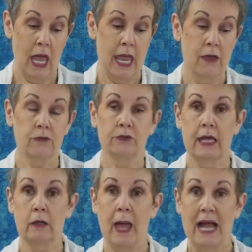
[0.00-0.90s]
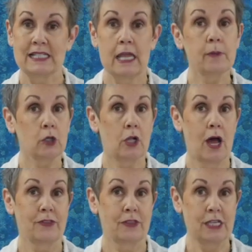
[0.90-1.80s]
a flannel back
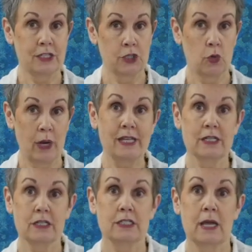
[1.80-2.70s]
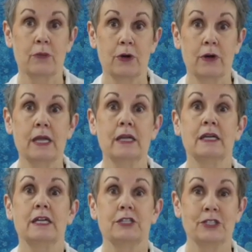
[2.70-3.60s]
tablecloth is a great temporary
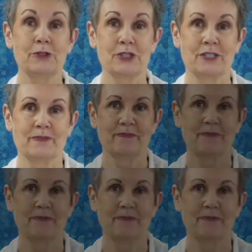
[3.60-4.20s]
solution.